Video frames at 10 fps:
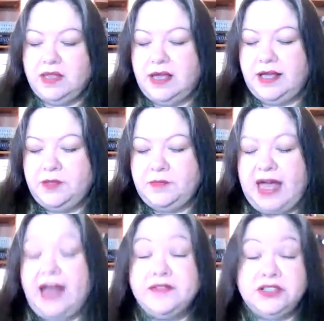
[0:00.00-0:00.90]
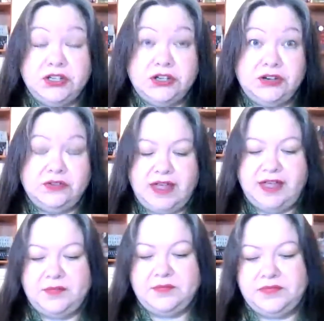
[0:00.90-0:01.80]
After
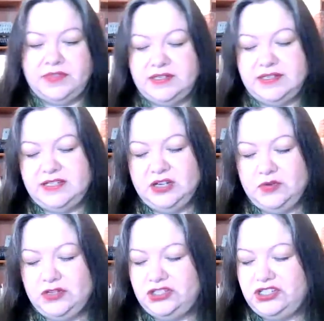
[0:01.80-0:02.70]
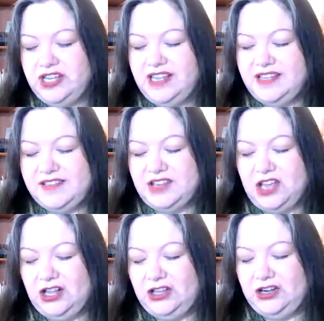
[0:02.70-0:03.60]
the distinguished
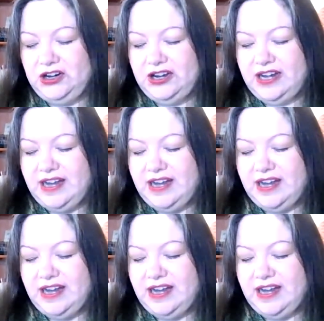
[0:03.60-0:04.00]
scholar